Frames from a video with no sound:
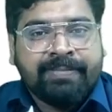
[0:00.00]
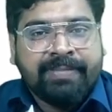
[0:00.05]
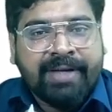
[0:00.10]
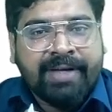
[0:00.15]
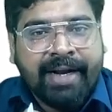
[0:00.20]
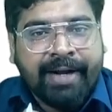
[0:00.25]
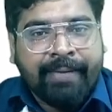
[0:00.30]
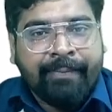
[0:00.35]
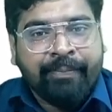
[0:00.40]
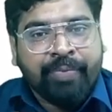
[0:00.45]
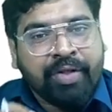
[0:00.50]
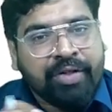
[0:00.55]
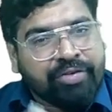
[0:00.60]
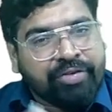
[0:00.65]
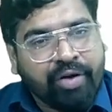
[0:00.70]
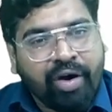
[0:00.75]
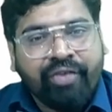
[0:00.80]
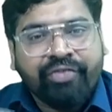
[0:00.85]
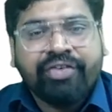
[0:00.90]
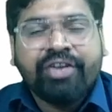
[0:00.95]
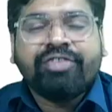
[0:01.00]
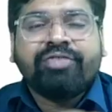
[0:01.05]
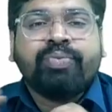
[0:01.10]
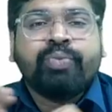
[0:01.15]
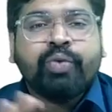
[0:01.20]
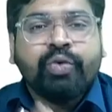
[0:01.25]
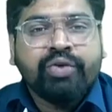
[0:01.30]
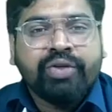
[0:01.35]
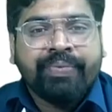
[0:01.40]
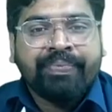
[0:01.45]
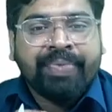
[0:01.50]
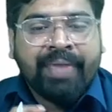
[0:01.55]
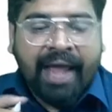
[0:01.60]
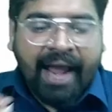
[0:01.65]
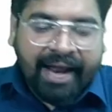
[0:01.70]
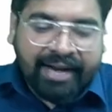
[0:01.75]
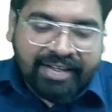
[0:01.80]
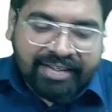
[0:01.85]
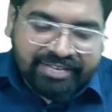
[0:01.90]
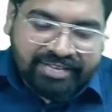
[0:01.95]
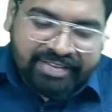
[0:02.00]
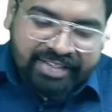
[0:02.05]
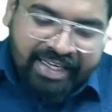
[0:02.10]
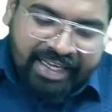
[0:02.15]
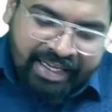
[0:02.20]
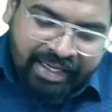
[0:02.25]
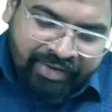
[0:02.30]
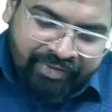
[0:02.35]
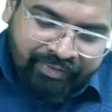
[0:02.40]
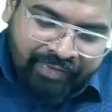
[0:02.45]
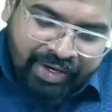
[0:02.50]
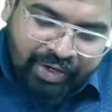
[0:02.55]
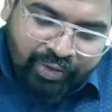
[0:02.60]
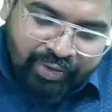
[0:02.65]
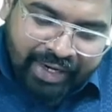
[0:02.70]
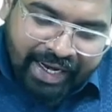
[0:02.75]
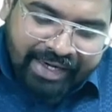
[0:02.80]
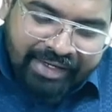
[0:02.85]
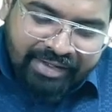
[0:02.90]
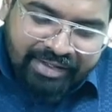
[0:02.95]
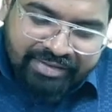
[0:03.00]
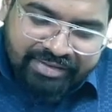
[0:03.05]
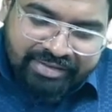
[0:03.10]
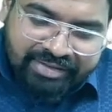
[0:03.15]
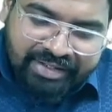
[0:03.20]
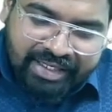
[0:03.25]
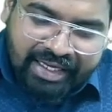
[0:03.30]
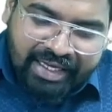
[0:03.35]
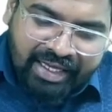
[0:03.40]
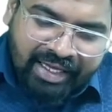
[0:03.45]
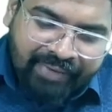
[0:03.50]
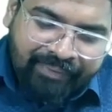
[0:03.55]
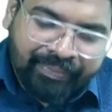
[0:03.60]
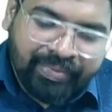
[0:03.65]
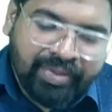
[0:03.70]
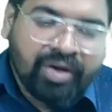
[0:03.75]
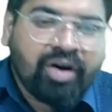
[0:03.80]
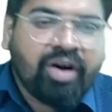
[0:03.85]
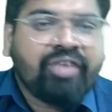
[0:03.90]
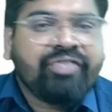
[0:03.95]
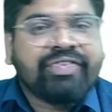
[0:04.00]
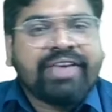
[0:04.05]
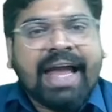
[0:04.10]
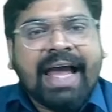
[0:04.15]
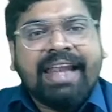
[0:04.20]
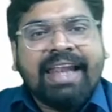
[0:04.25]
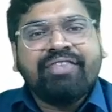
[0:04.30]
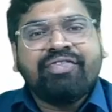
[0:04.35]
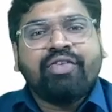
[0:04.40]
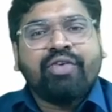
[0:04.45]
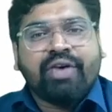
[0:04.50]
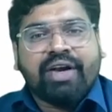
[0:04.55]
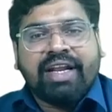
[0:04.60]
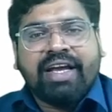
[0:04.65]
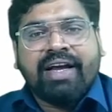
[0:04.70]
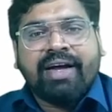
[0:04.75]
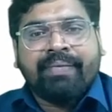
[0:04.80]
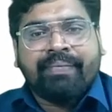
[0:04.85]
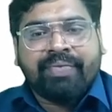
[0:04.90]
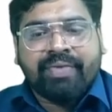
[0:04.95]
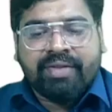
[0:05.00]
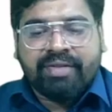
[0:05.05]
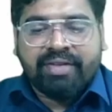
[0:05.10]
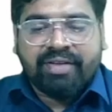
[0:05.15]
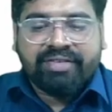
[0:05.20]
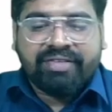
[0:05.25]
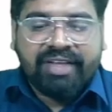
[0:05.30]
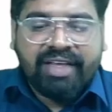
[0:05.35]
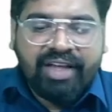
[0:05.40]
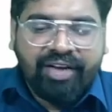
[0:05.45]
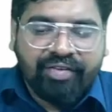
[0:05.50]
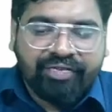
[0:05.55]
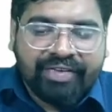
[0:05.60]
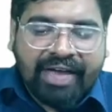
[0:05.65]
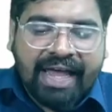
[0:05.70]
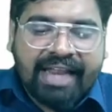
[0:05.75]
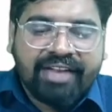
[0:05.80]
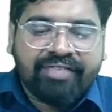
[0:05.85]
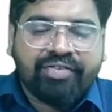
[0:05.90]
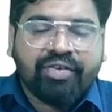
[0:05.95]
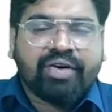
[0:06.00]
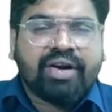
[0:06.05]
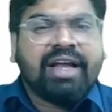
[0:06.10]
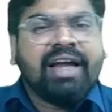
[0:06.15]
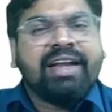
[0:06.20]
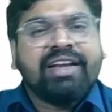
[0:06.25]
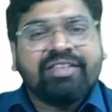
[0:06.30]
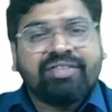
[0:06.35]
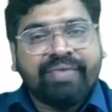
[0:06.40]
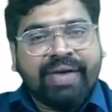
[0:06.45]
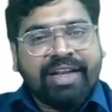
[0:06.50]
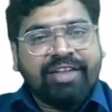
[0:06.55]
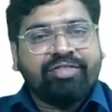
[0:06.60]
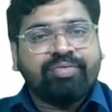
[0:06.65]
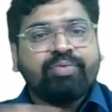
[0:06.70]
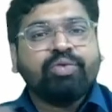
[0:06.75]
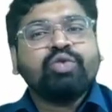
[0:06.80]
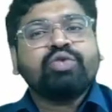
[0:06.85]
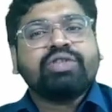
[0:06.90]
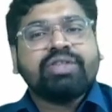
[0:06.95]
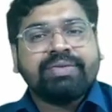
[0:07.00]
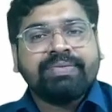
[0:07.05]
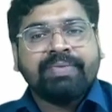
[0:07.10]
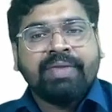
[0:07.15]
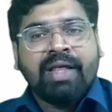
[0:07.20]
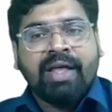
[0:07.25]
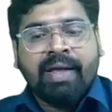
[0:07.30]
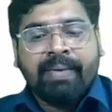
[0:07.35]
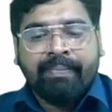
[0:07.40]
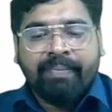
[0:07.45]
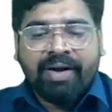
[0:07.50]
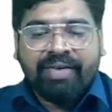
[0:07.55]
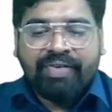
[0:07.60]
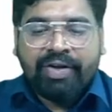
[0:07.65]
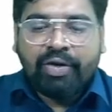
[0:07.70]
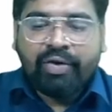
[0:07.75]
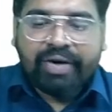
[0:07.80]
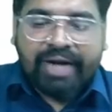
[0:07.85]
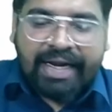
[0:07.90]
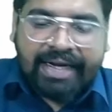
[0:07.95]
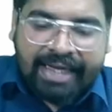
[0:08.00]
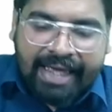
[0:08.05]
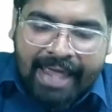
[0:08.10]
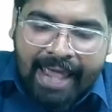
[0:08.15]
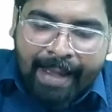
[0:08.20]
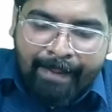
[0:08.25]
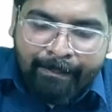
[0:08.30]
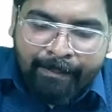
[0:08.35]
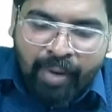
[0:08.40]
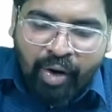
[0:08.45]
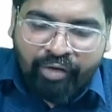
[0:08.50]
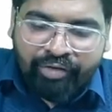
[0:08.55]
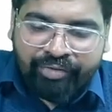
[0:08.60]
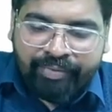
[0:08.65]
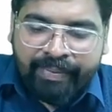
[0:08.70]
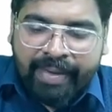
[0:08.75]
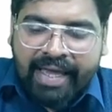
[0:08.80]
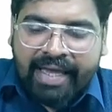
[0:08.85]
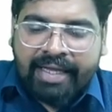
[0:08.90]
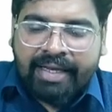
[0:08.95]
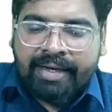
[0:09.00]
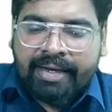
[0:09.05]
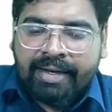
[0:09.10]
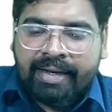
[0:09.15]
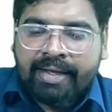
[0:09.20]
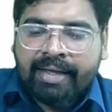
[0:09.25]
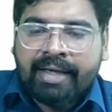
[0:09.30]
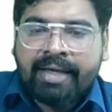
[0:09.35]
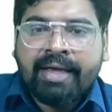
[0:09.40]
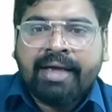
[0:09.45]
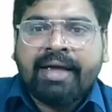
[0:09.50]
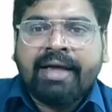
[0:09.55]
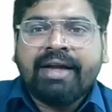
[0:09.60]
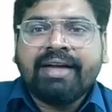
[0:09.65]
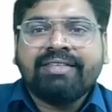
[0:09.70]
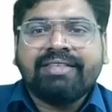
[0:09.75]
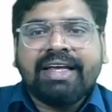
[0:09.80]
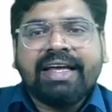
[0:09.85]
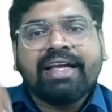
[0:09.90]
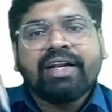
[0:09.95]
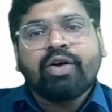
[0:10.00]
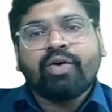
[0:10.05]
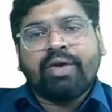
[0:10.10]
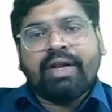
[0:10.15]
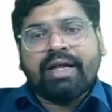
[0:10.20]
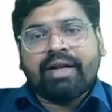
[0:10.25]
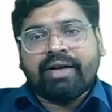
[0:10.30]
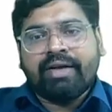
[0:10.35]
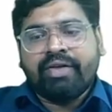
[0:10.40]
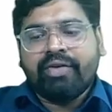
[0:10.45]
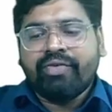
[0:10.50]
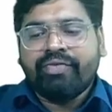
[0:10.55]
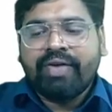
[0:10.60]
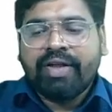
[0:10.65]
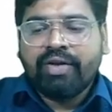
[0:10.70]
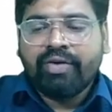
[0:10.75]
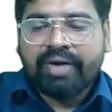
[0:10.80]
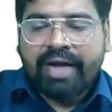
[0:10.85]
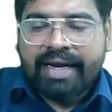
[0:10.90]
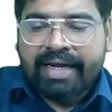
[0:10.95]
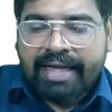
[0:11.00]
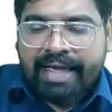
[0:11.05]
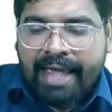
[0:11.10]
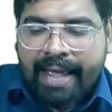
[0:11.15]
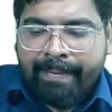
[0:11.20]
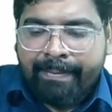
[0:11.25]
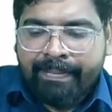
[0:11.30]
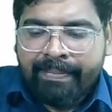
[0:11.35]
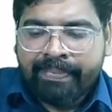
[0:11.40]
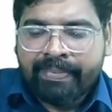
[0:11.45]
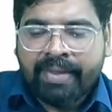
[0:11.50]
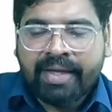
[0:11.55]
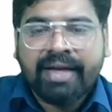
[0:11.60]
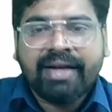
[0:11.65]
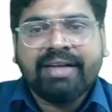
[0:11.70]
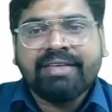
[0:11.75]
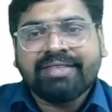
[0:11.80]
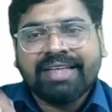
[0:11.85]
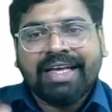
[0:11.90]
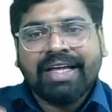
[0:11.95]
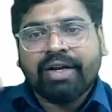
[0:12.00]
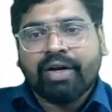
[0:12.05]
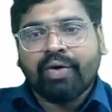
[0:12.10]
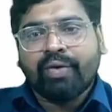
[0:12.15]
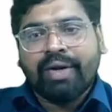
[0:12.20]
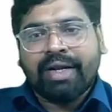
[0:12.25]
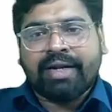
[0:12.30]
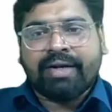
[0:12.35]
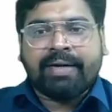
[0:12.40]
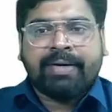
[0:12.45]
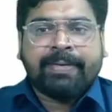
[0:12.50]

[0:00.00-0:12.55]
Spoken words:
Right, the soft is smooth, and the C, when you write the C of California, it is very smooth. But when you write M of Maine, it is irregular. When you write M, it is irregular.